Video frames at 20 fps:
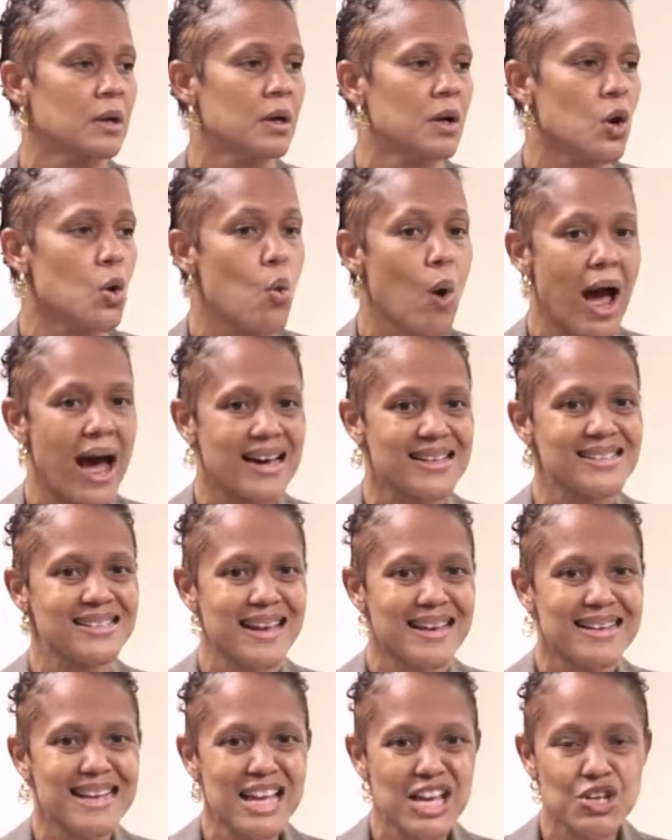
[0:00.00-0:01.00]
who has
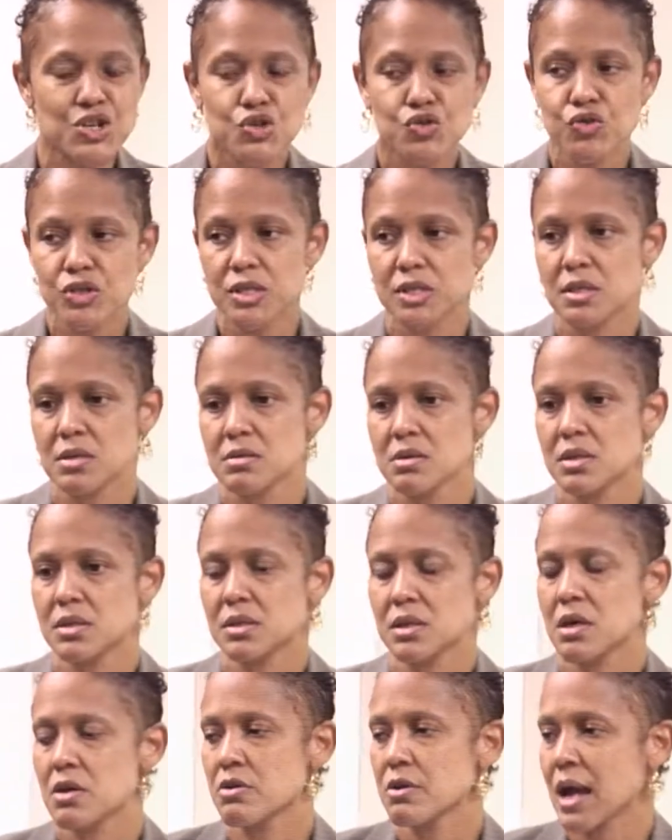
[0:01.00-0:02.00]
an interest in
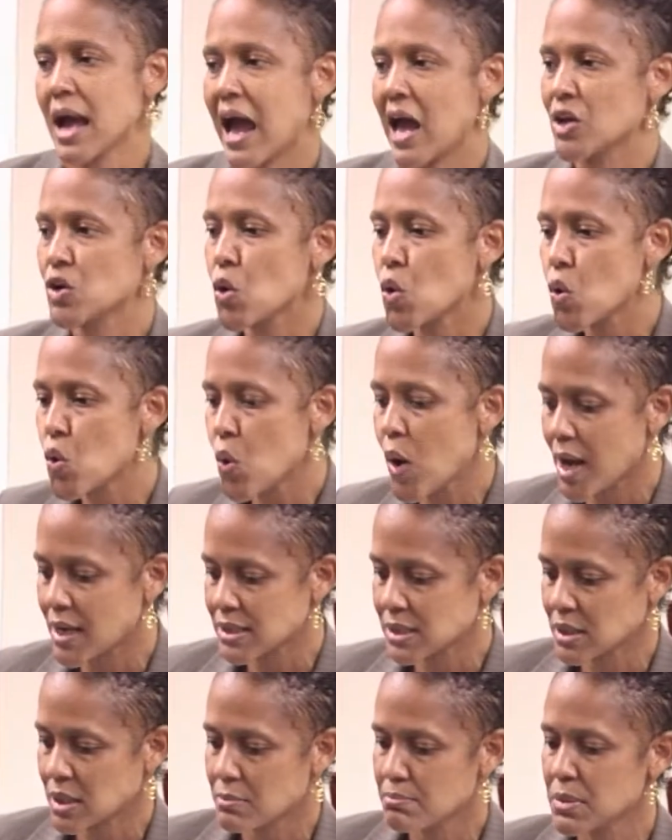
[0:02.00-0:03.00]
this area and who
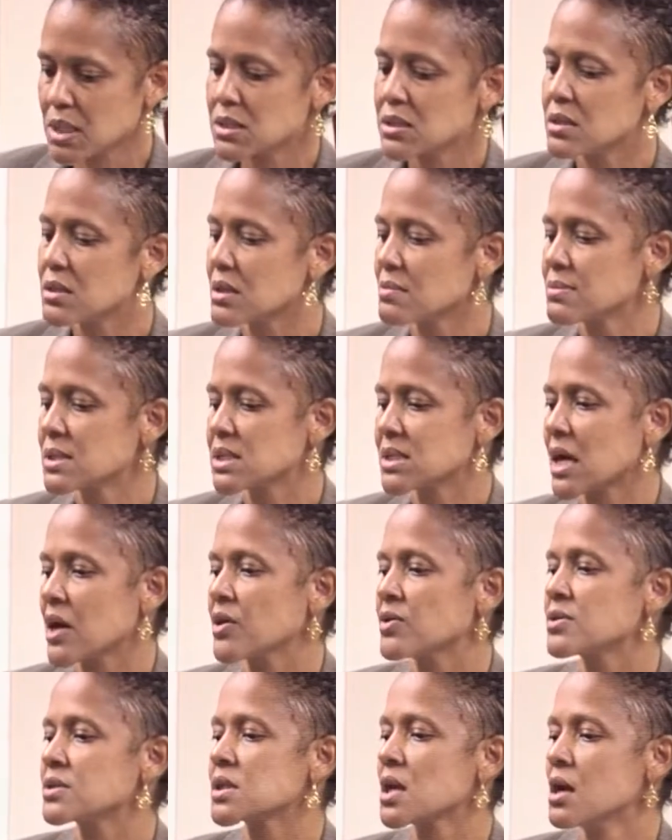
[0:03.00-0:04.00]
has committed
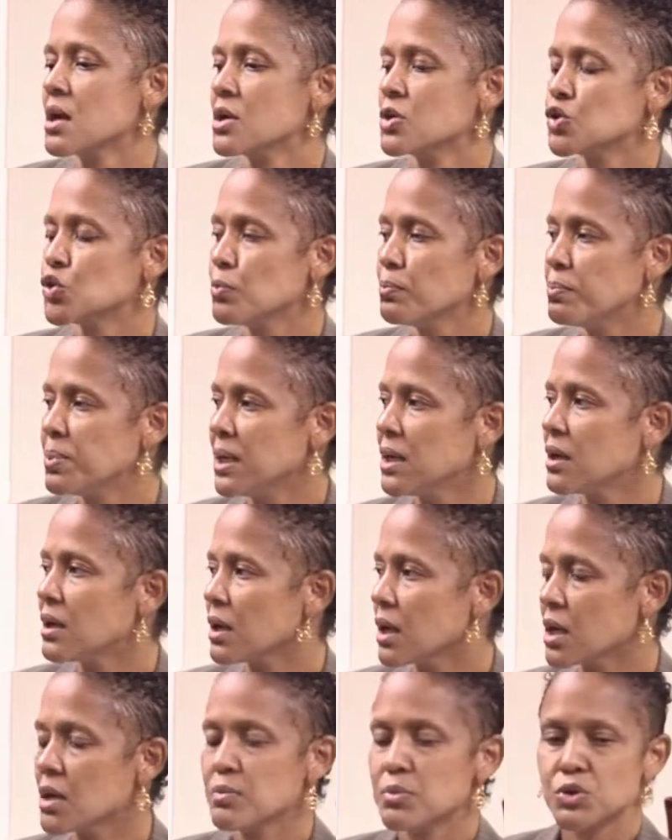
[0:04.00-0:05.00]
themselves to
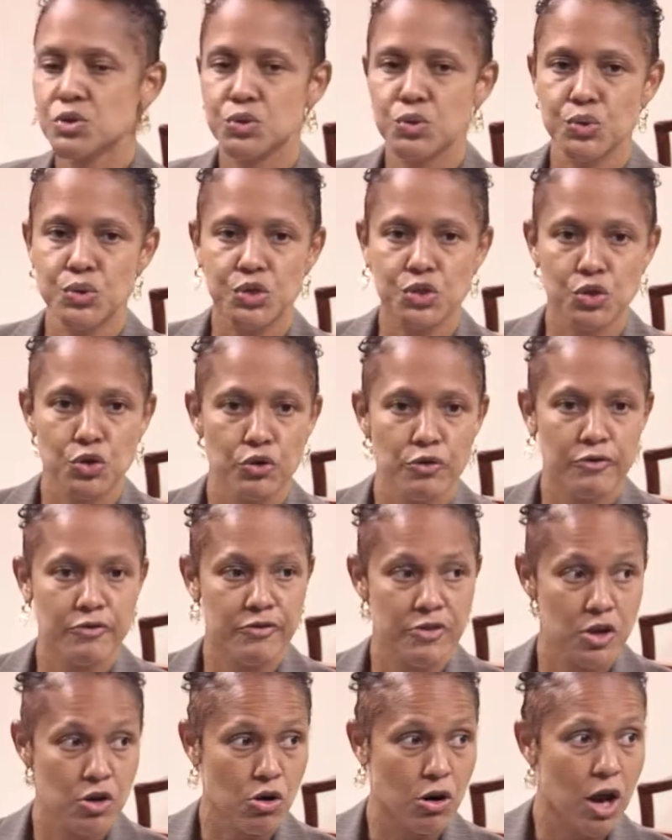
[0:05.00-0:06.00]
being able to
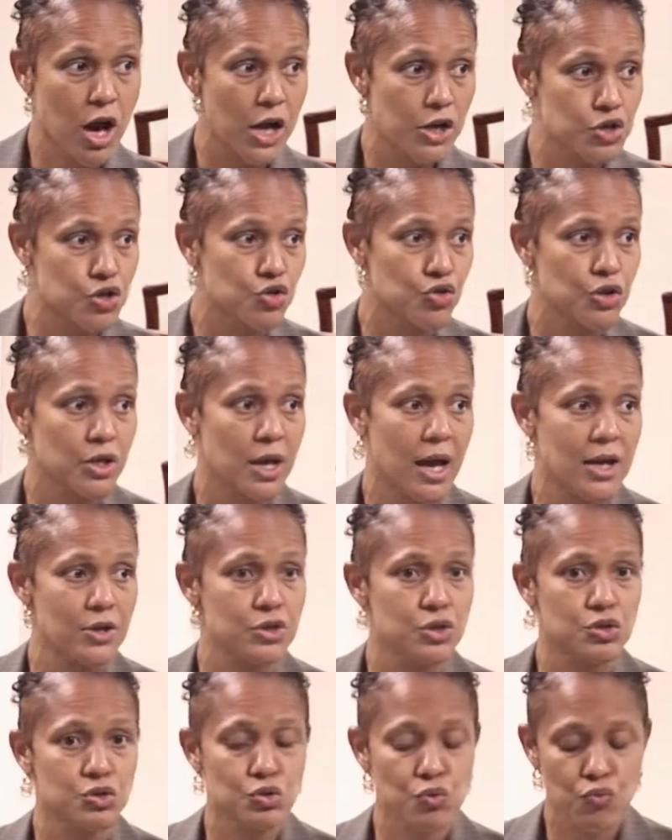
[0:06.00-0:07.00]
serve their country and
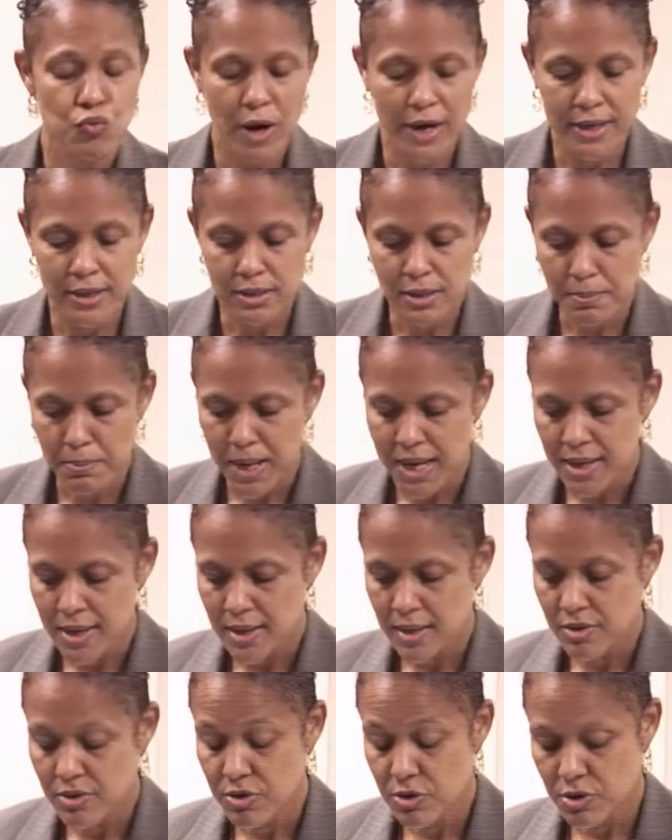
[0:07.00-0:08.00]
to do right by
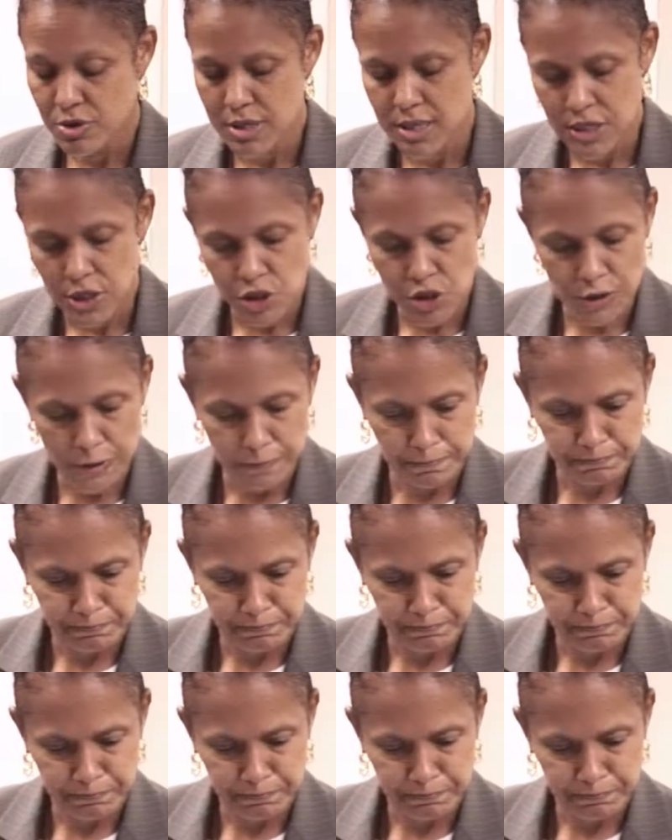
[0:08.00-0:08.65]
their nation.